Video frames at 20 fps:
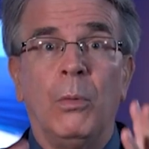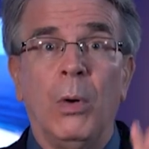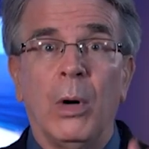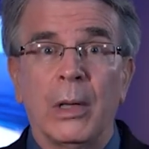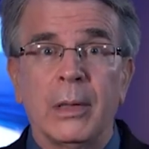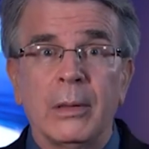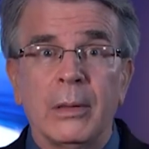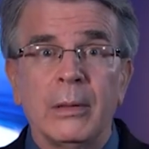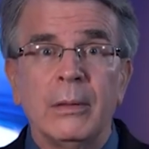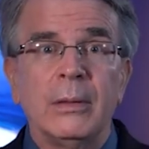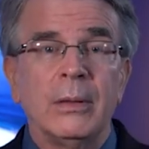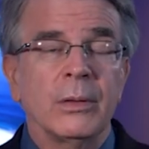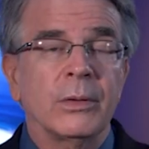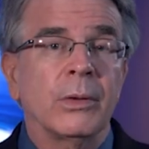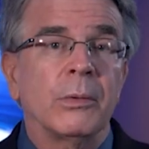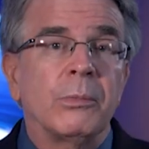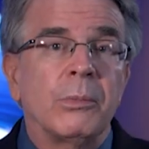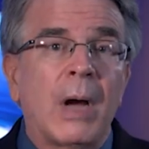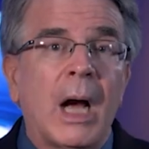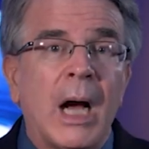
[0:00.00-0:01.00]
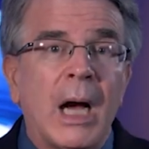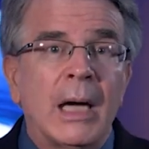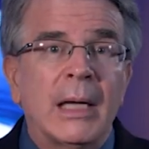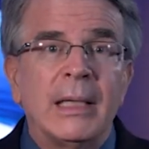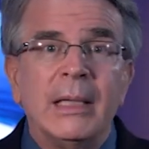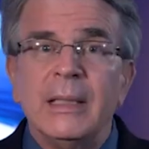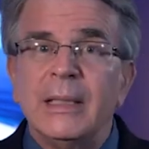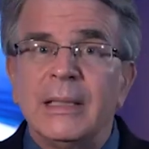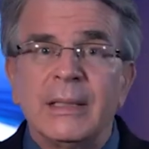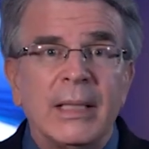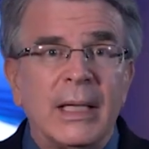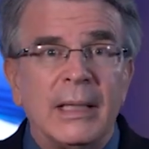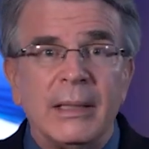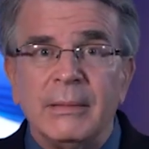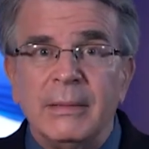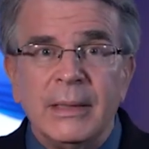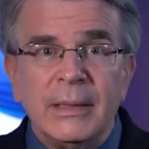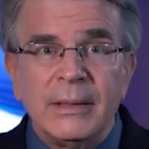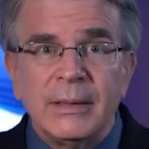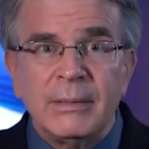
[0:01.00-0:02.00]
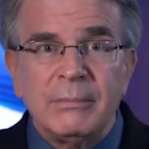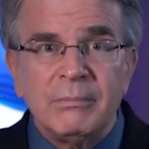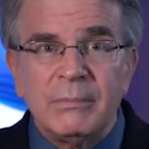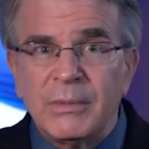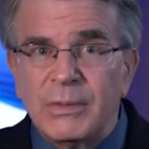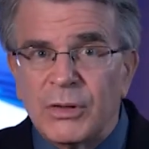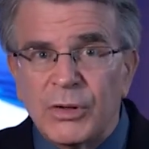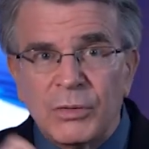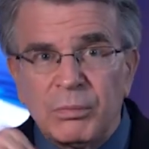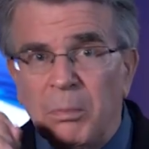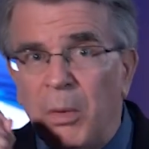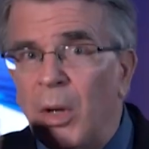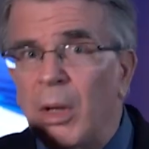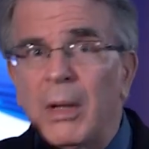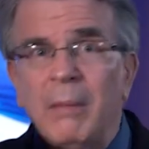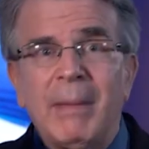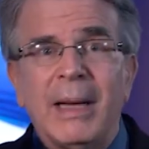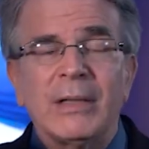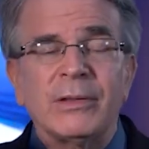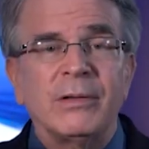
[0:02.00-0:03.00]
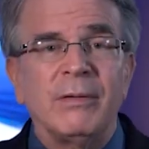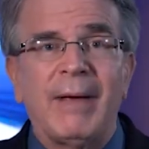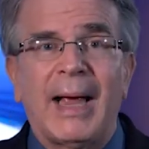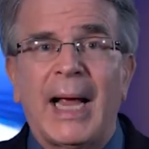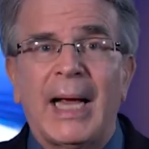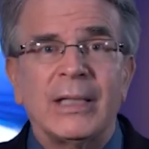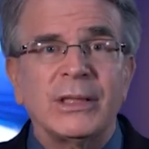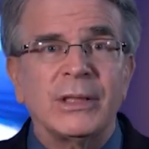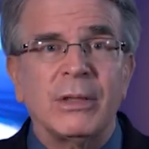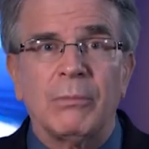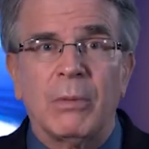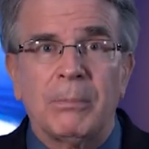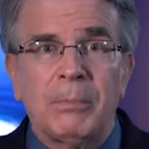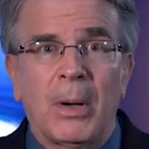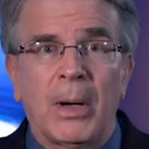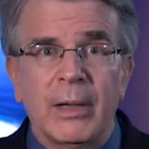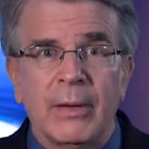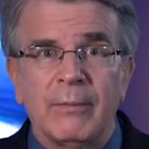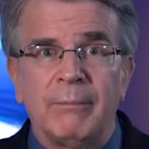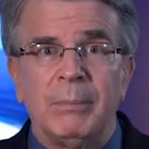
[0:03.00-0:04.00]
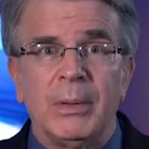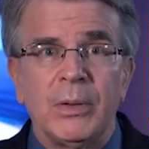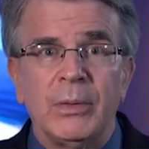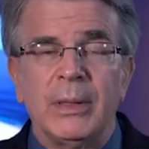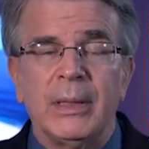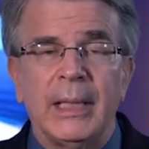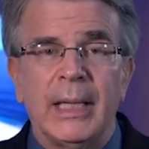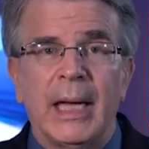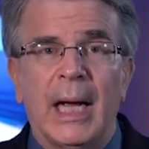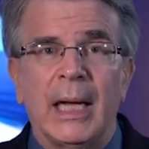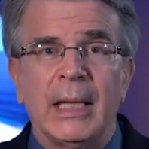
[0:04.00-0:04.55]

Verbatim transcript: water, the rock, the small amounts of ash that were part of building the